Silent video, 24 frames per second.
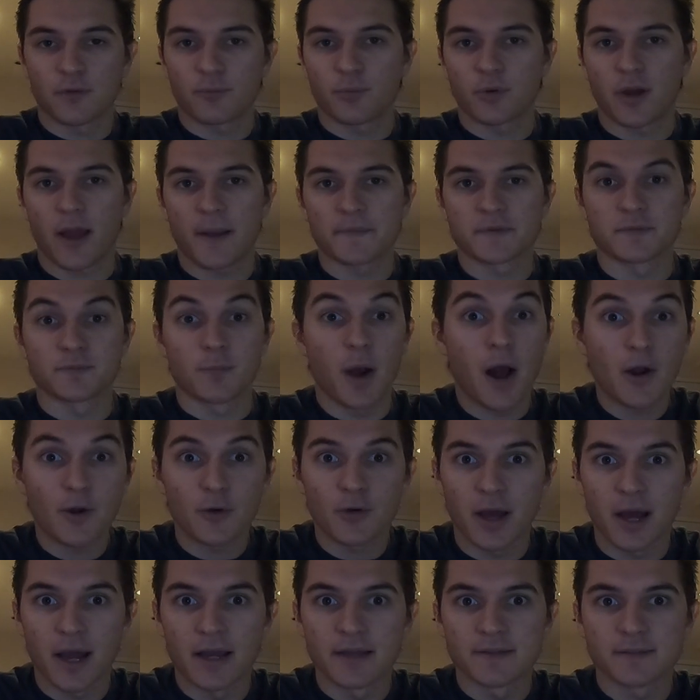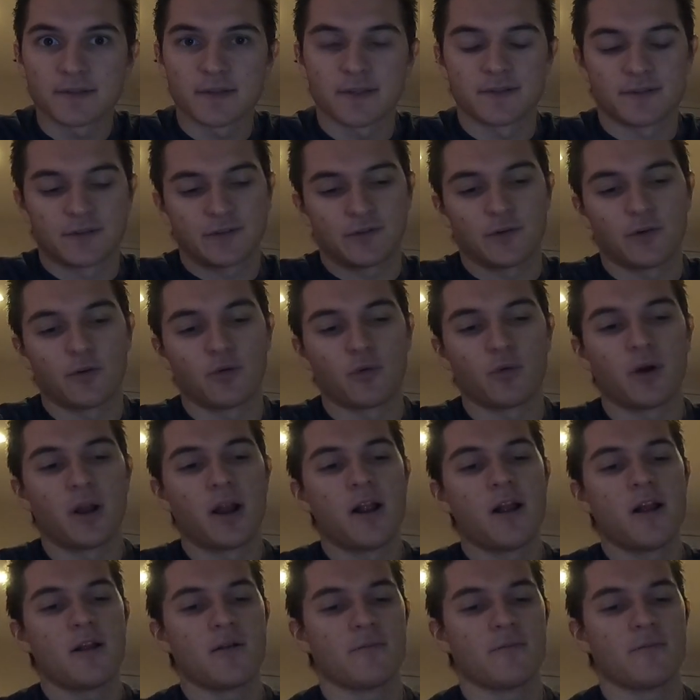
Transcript: They're perhaps modernized, and so